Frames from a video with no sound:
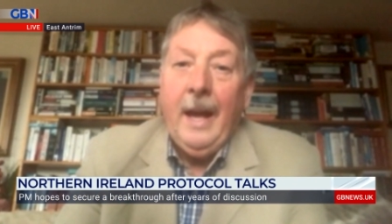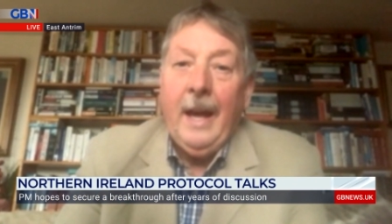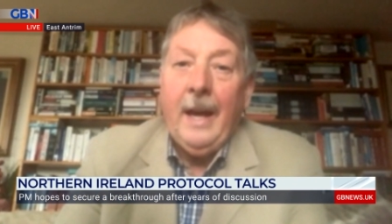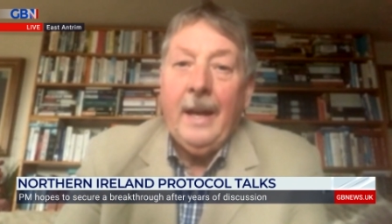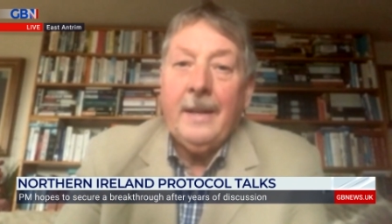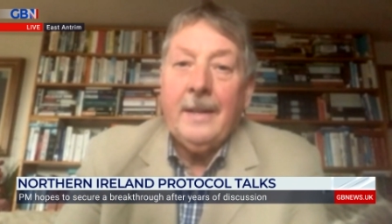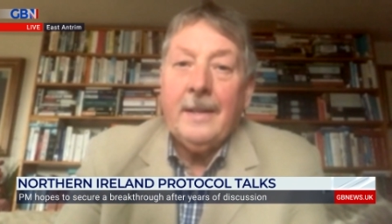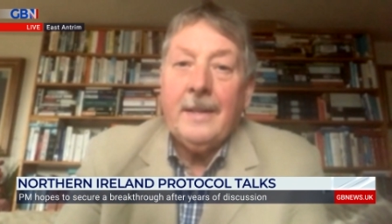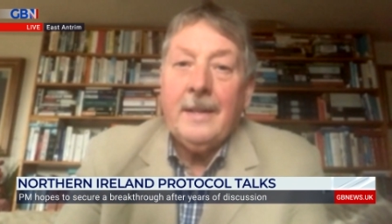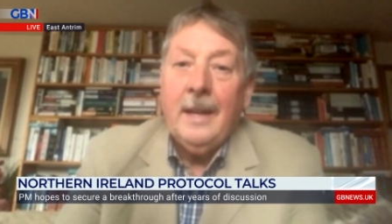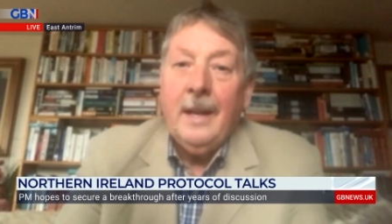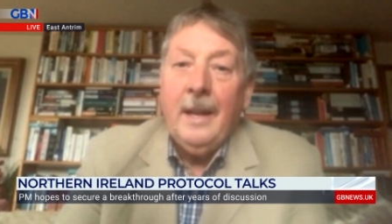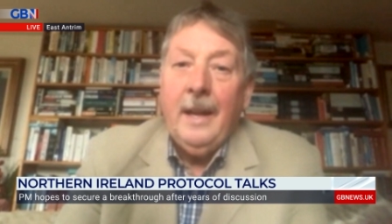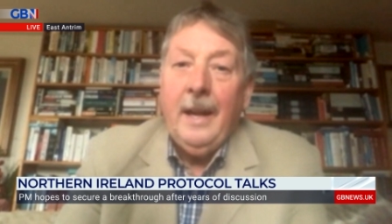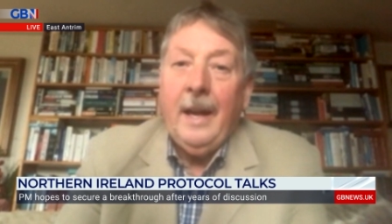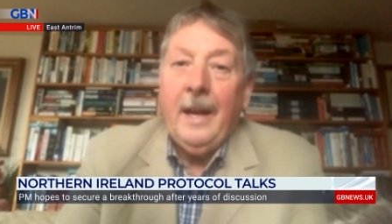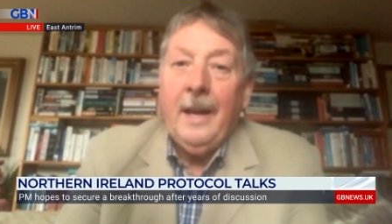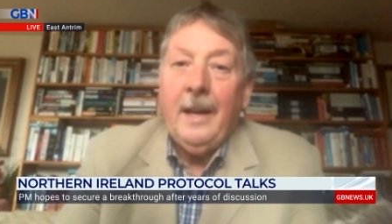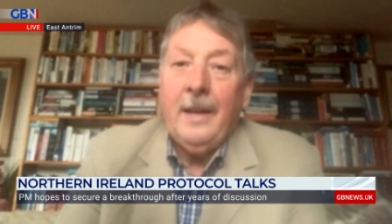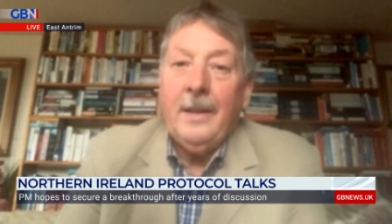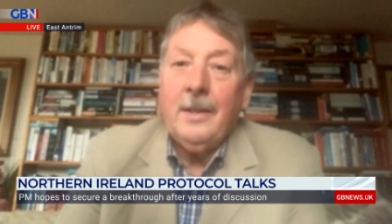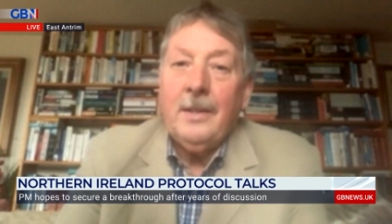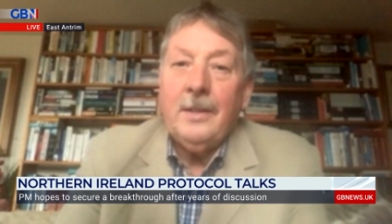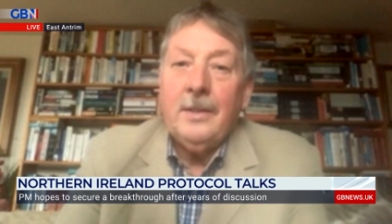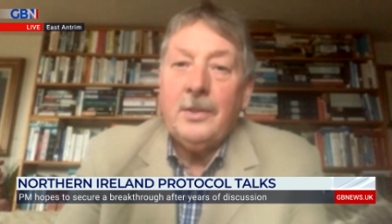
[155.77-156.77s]
And
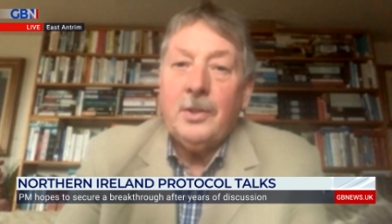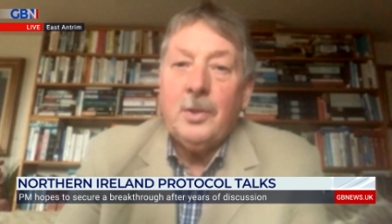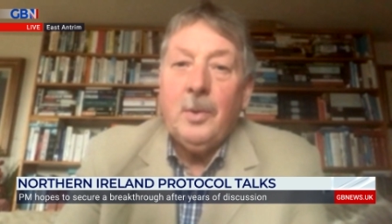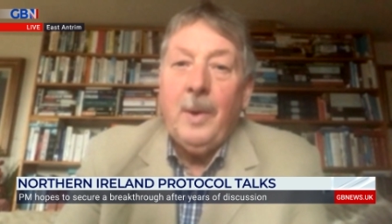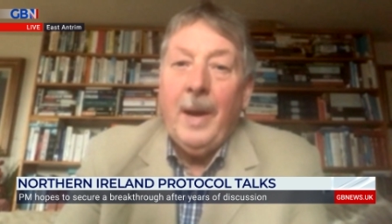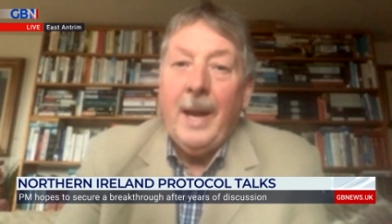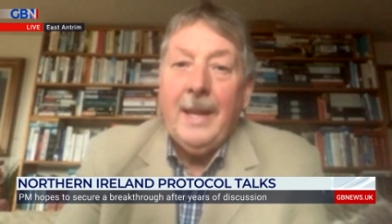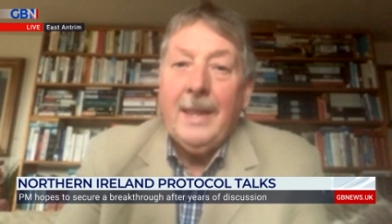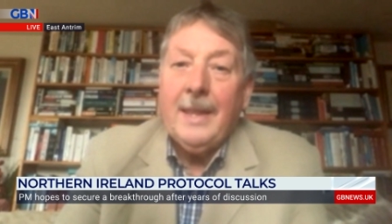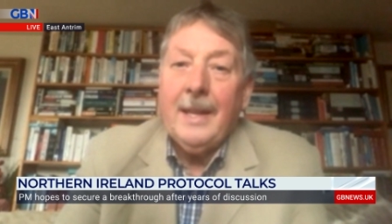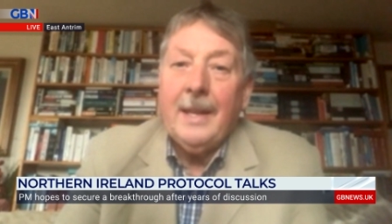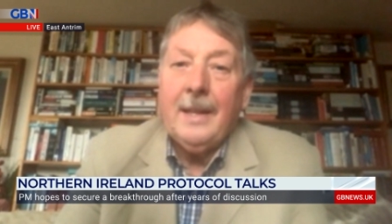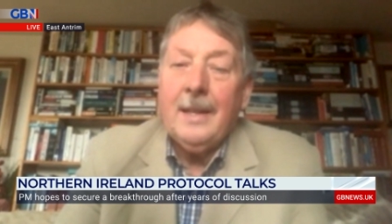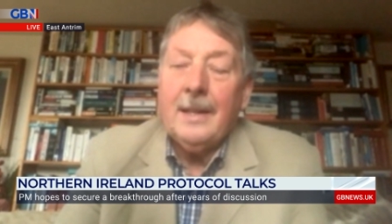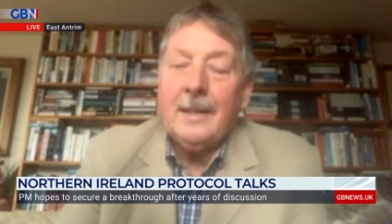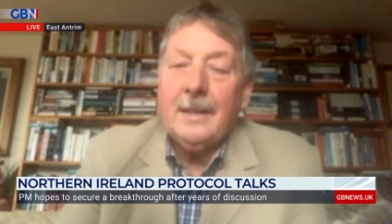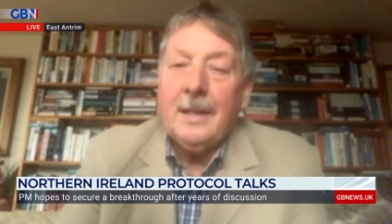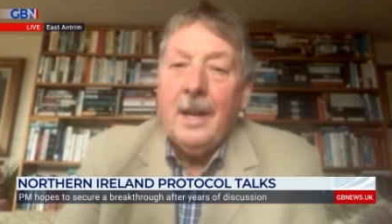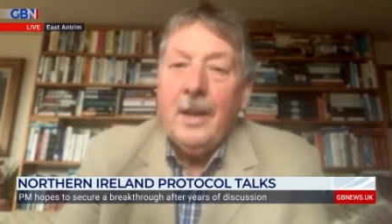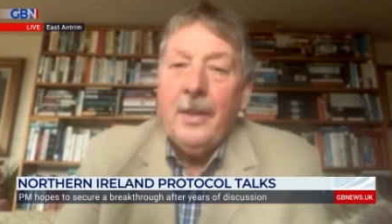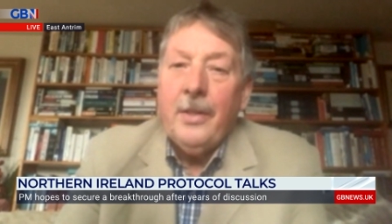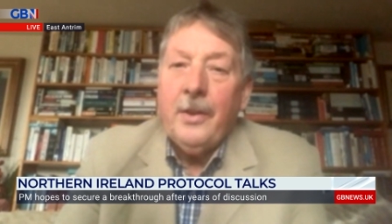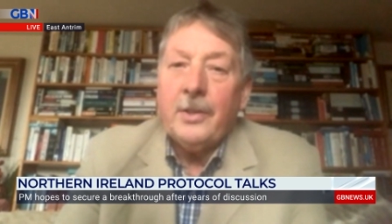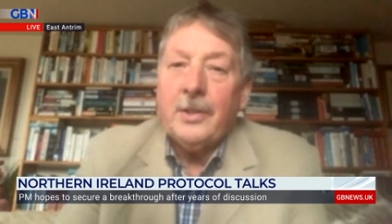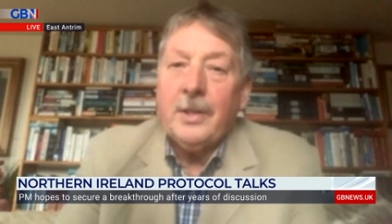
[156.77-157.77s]
uh, so I think that
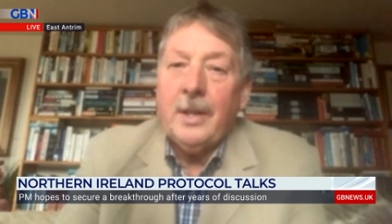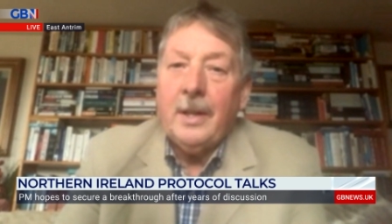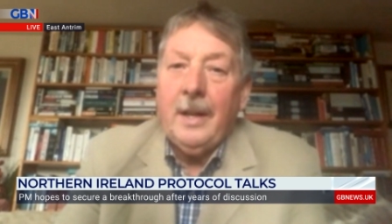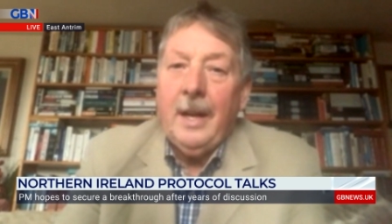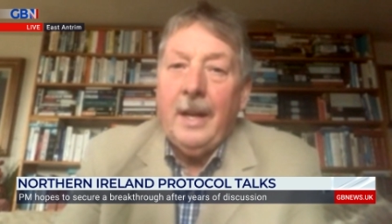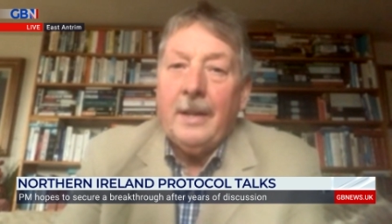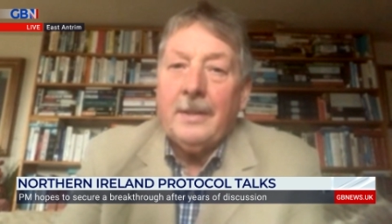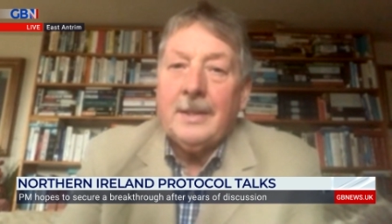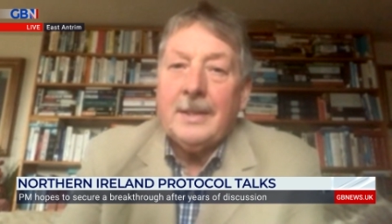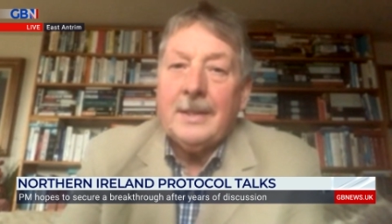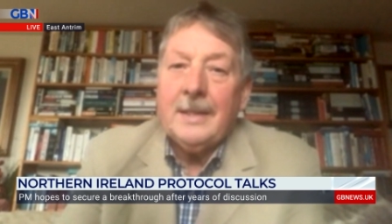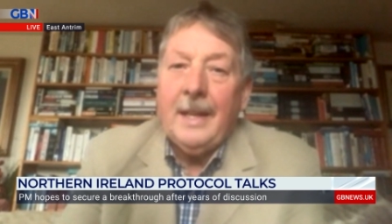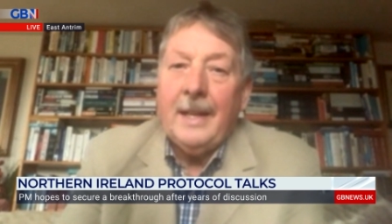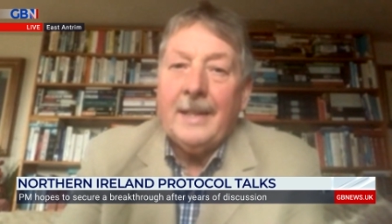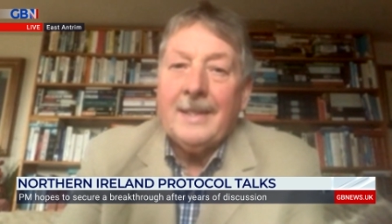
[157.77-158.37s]
there's a, a,